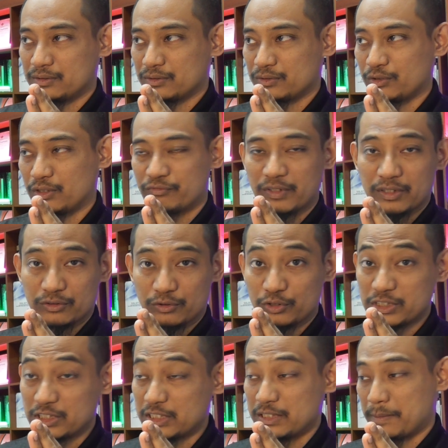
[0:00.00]

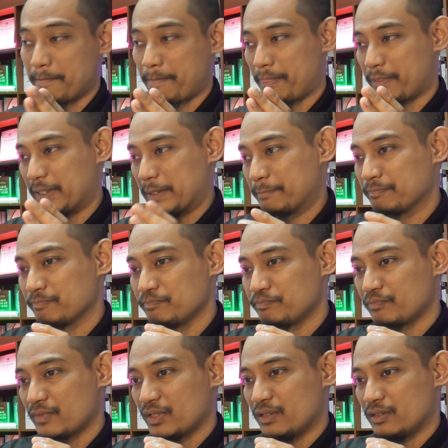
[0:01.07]
al-Rashidin, right?
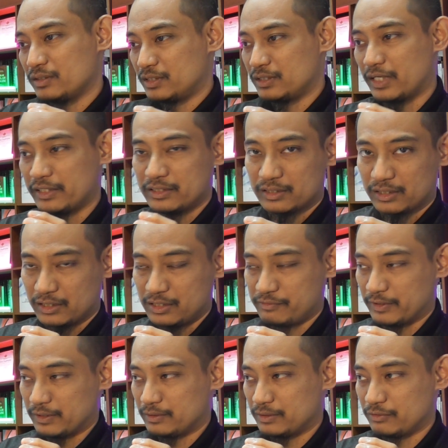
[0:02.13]
The guided
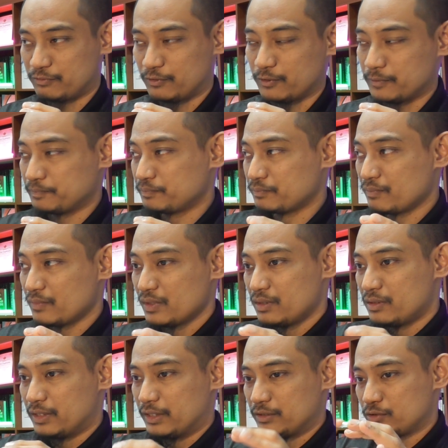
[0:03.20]
Khalifa, the four,
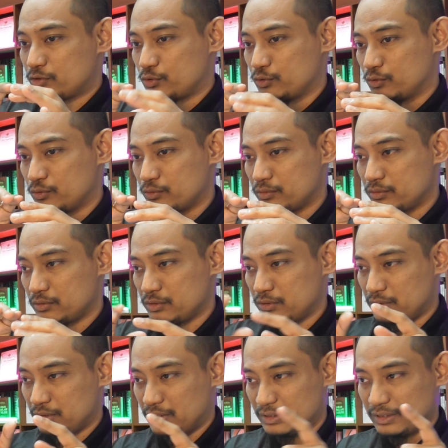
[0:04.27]
right? So
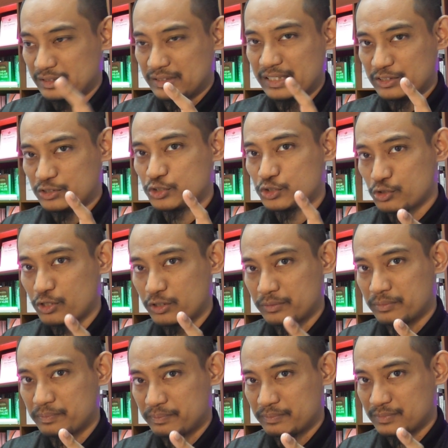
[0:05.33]
in that short
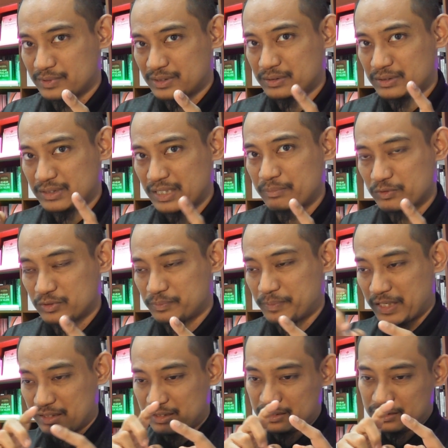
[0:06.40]
time
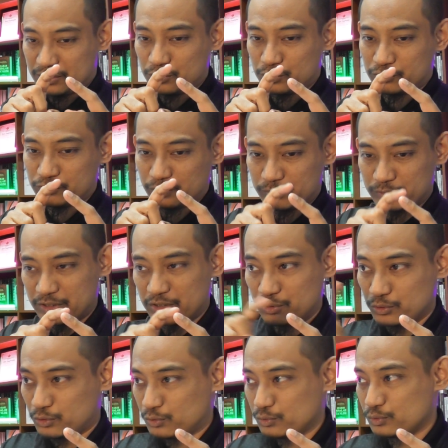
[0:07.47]
span, it goes from
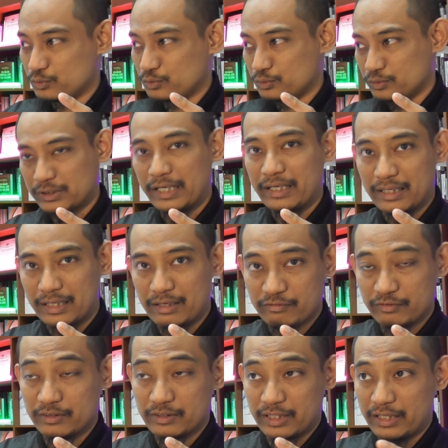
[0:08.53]
zero to that
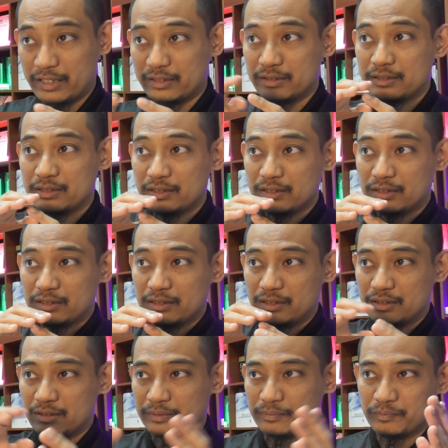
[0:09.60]
level. And
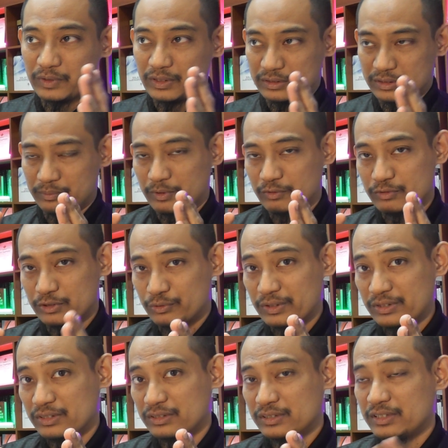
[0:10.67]
in terms of the
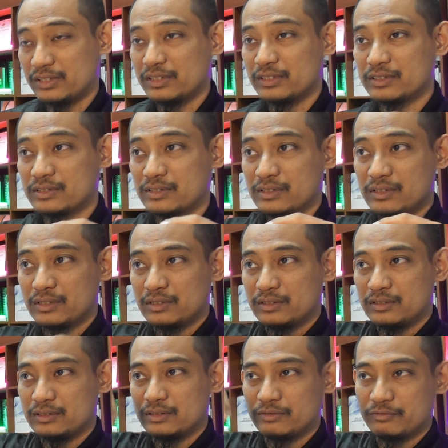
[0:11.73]
23 years,
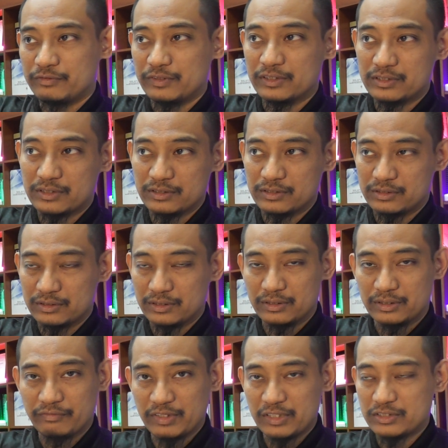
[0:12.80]
the verses, the
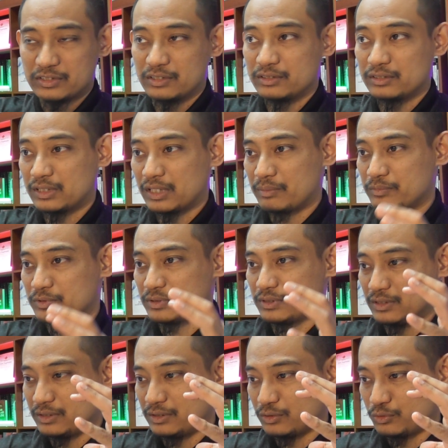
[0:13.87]
revelation comes
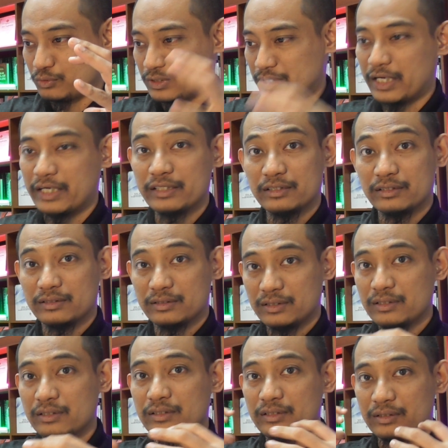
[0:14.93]
in to guide
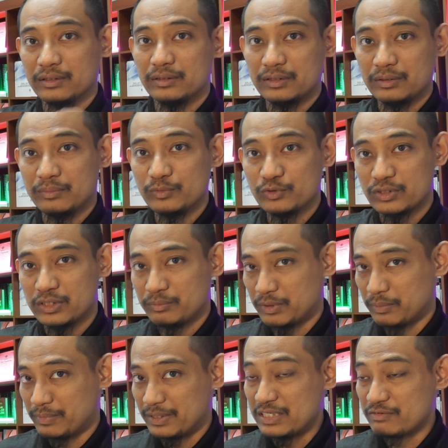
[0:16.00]
the Muslim,
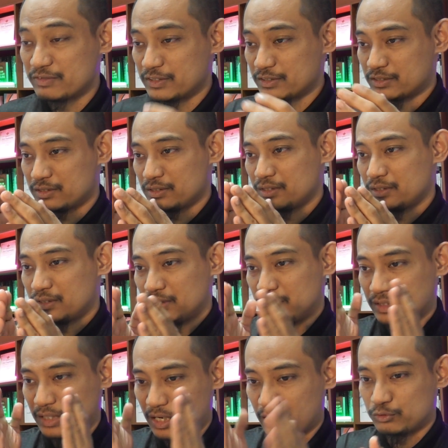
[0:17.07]
the believers,
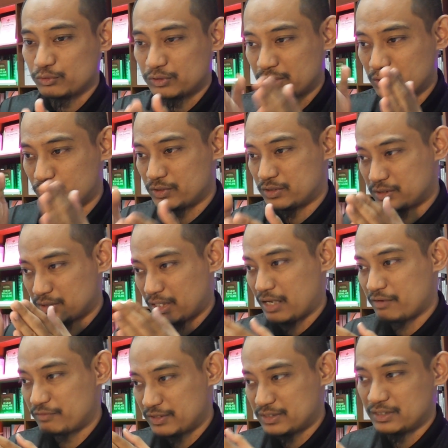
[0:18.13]
in how to deal with
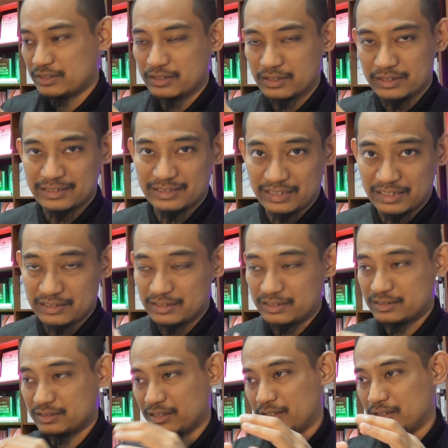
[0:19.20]
every single
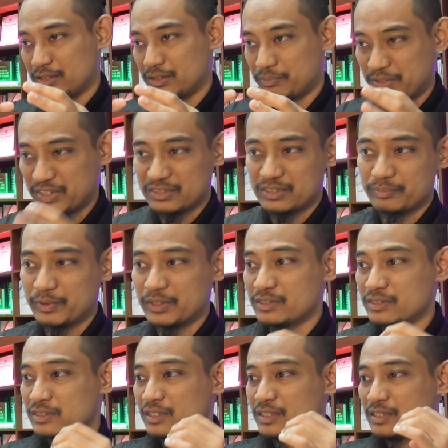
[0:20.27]
instances and the
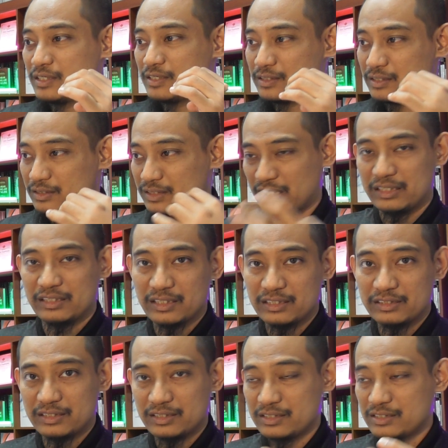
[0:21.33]
principles, the
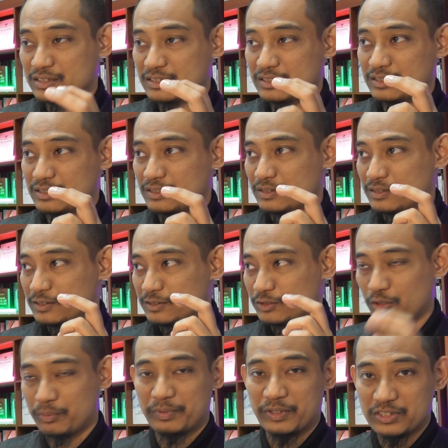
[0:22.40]
technicalities,
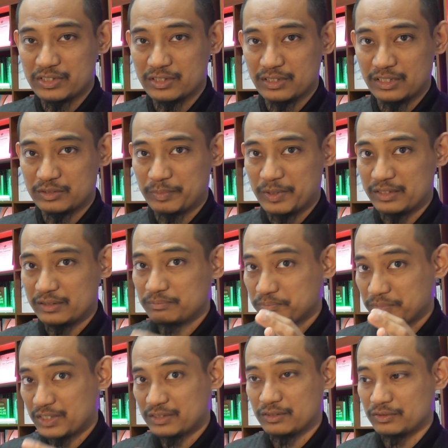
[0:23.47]
the operation aspect,
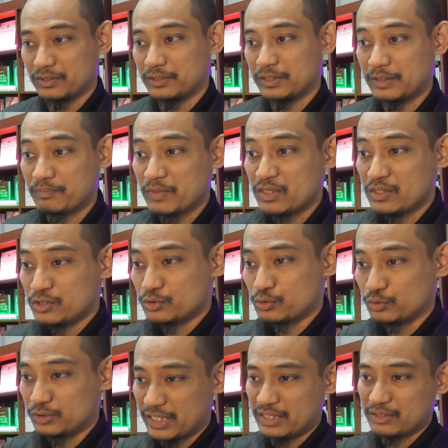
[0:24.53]
etc. Right?
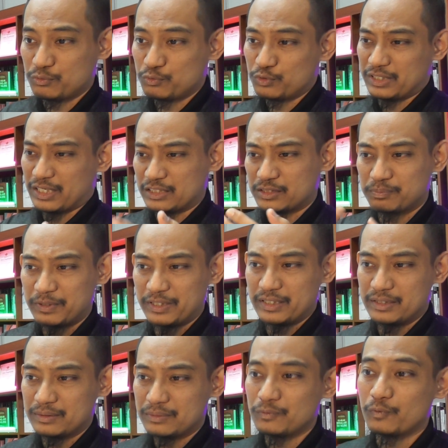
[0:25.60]
So that would
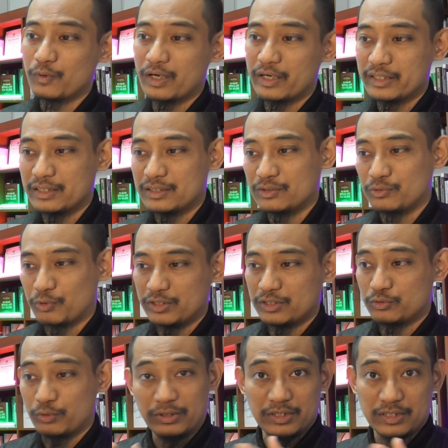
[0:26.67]
explain why it
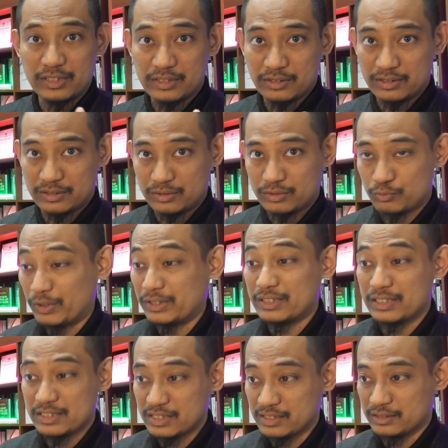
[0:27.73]
required
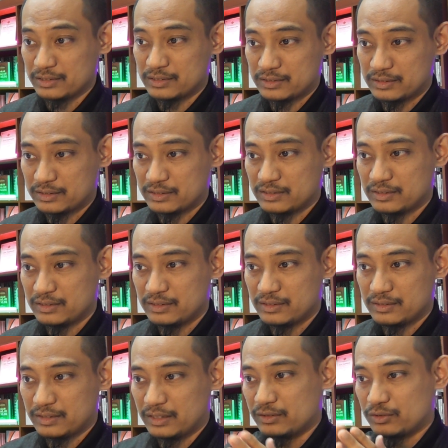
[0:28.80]
20 years,
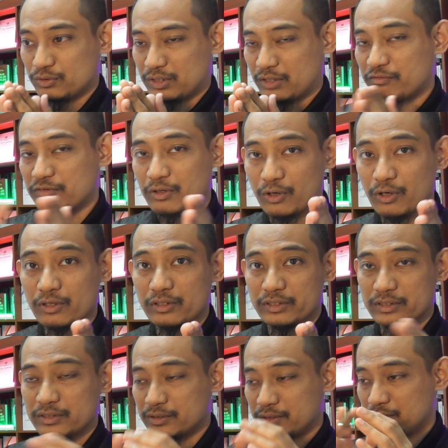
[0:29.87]
right, to cover all
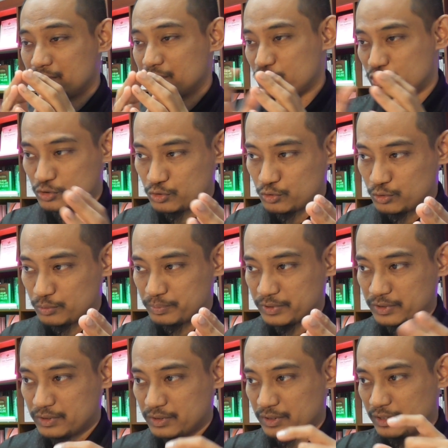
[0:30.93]
the scope
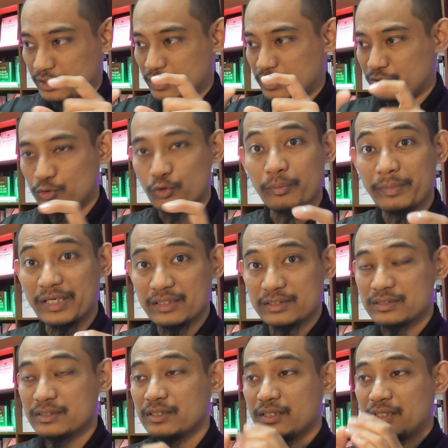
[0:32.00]
and
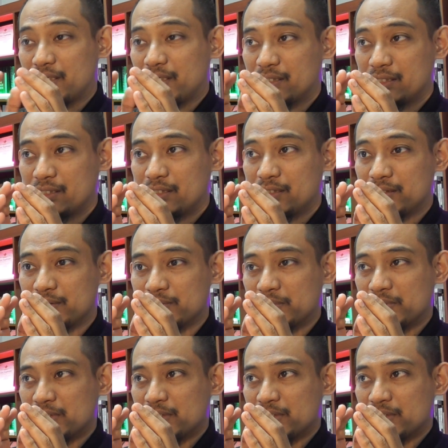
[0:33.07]
domains, and